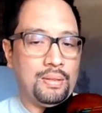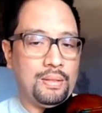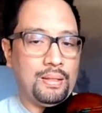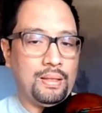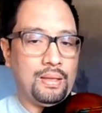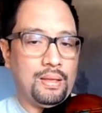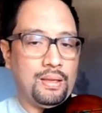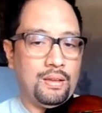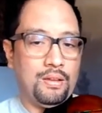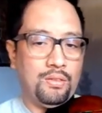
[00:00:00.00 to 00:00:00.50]

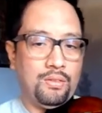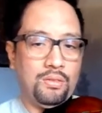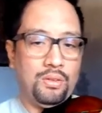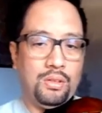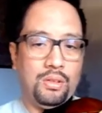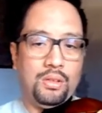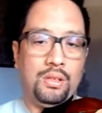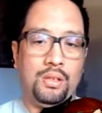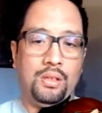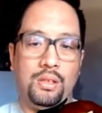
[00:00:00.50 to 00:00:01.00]
out.
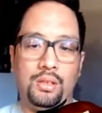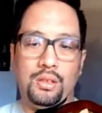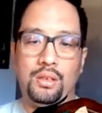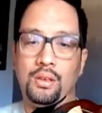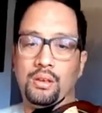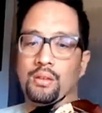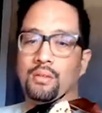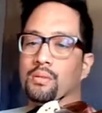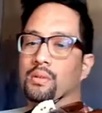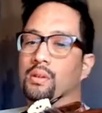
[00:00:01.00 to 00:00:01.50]

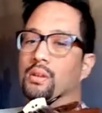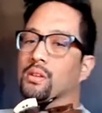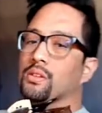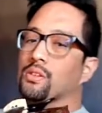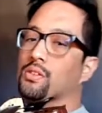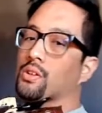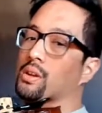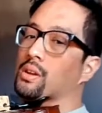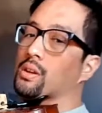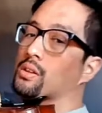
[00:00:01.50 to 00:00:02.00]
I'm going to
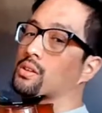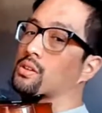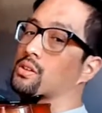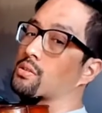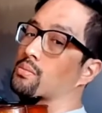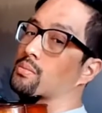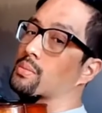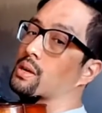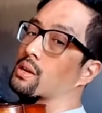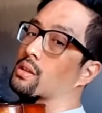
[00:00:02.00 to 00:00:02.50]
try to
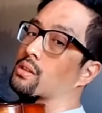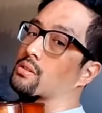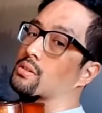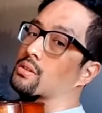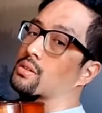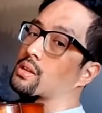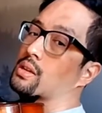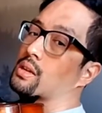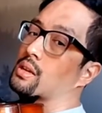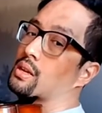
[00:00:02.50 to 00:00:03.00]
show my other
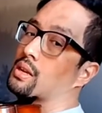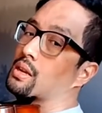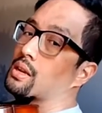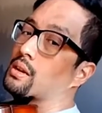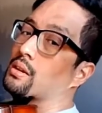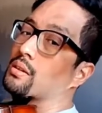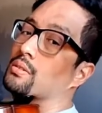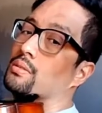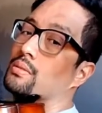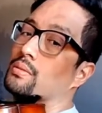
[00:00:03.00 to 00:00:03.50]
side.
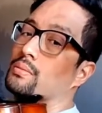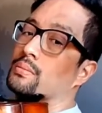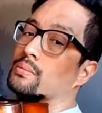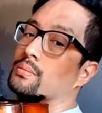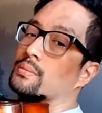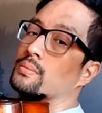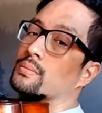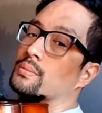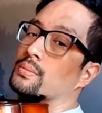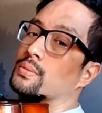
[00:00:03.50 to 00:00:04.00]
Out
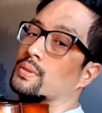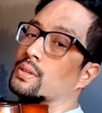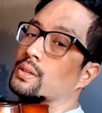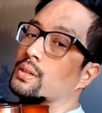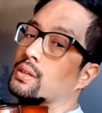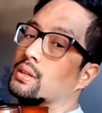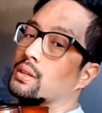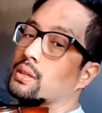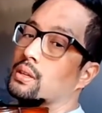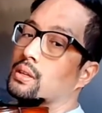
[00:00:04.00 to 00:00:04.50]

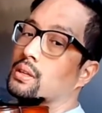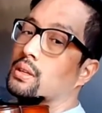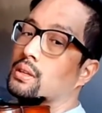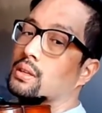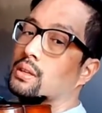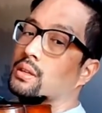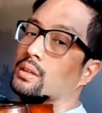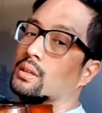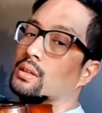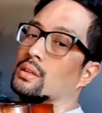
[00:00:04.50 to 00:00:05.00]
and
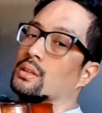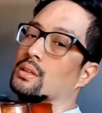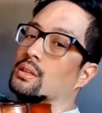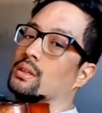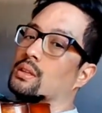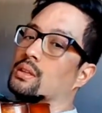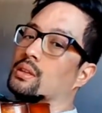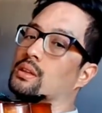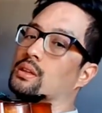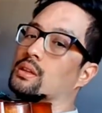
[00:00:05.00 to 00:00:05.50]
in,
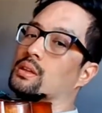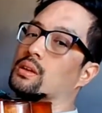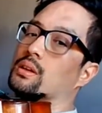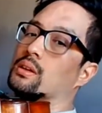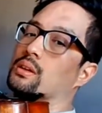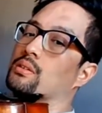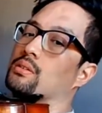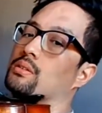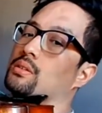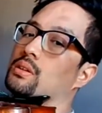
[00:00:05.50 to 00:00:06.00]

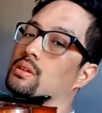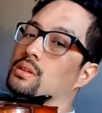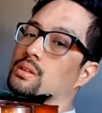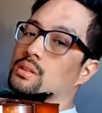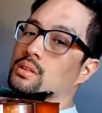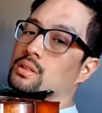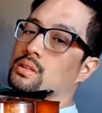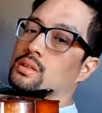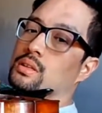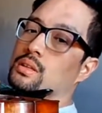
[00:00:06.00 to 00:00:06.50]
out
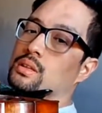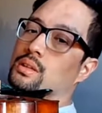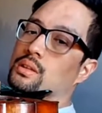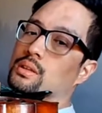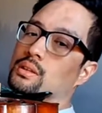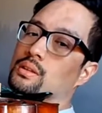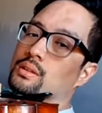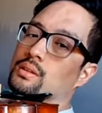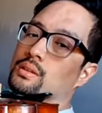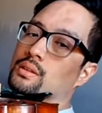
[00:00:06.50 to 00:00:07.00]

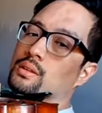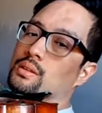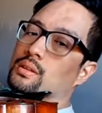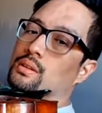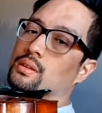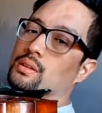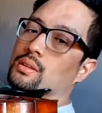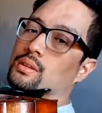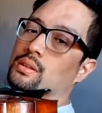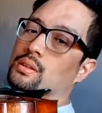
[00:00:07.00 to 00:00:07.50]
and
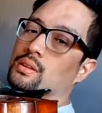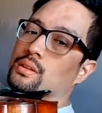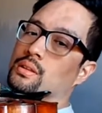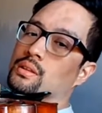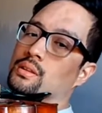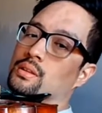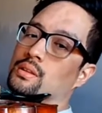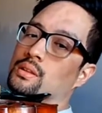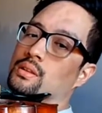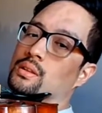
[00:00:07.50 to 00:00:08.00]
in.
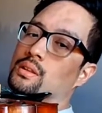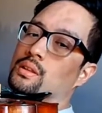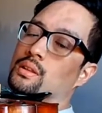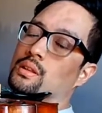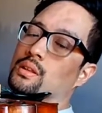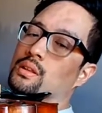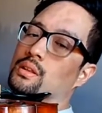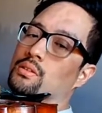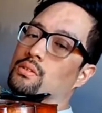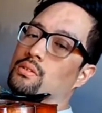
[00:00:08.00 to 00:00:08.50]

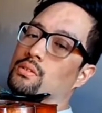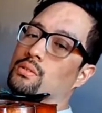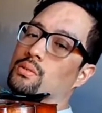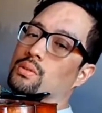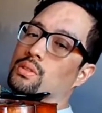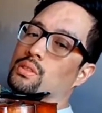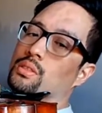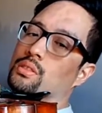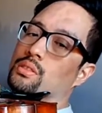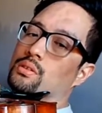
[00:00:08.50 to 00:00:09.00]
Do it
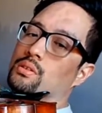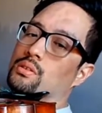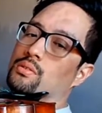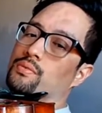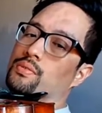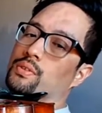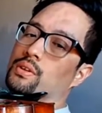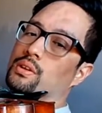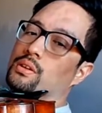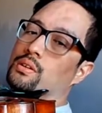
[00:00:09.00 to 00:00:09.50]
with the third
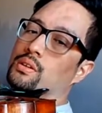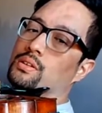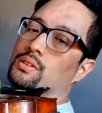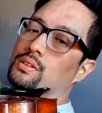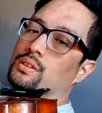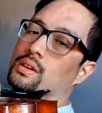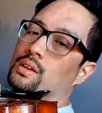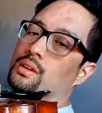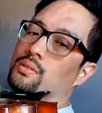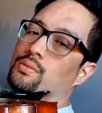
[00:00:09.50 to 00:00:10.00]
finger to
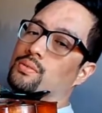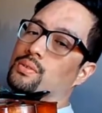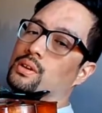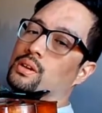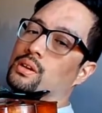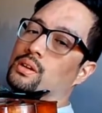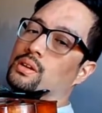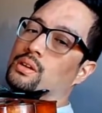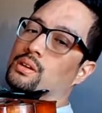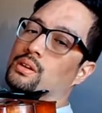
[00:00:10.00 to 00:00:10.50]
second
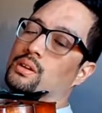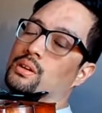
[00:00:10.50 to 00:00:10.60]
finger.